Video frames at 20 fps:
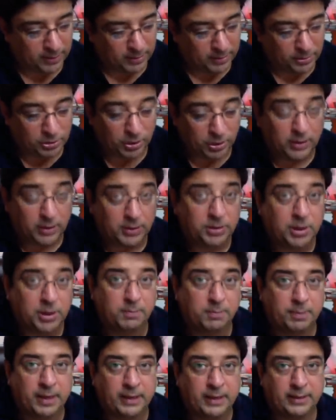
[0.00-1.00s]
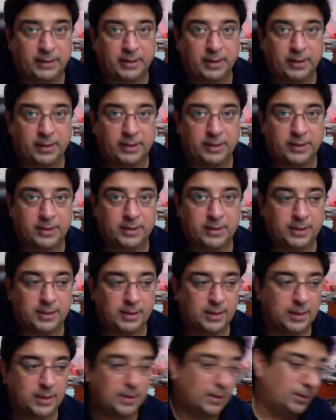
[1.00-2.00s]
Donald Trump had an audience.
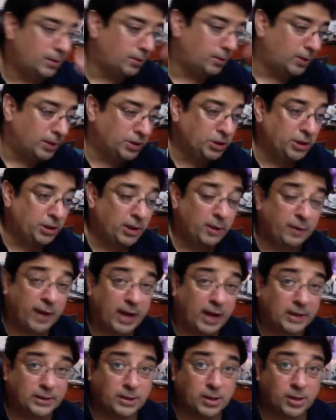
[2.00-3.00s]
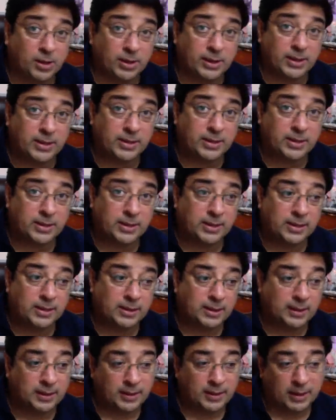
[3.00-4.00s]
Nawaz Sharif has an audience.
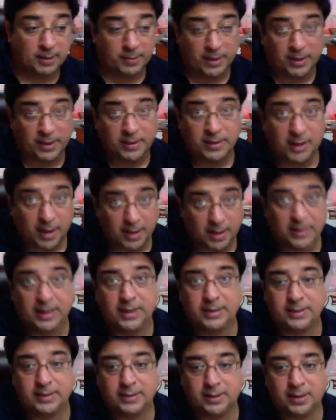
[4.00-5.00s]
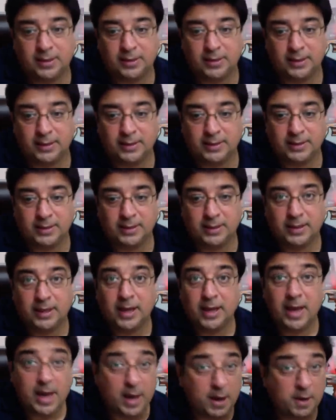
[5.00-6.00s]
Imran Khan has an audience.
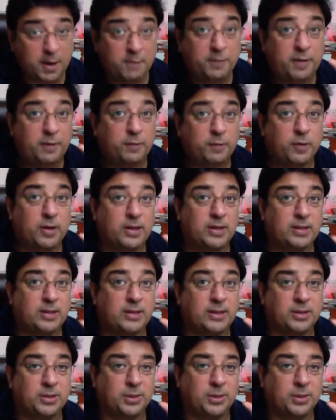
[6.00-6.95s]
Everyone in this